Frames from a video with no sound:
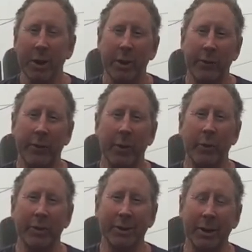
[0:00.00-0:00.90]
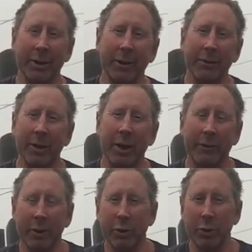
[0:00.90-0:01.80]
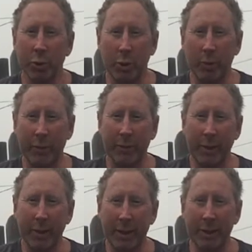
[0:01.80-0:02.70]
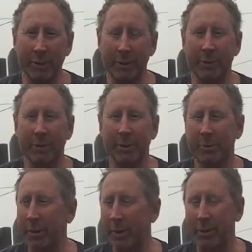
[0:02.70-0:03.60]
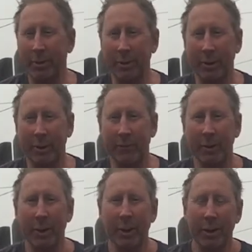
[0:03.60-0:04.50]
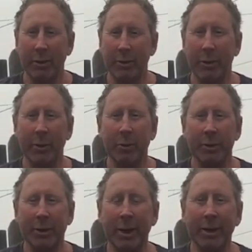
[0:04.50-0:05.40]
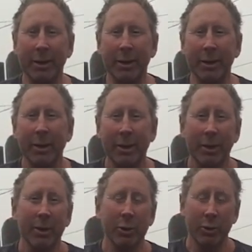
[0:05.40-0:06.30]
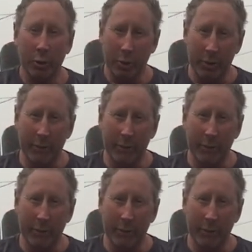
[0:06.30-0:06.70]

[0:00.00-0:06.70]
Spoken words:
So the sun gives off shortwave radiation compared to the Earth. The Earth will take in shortwave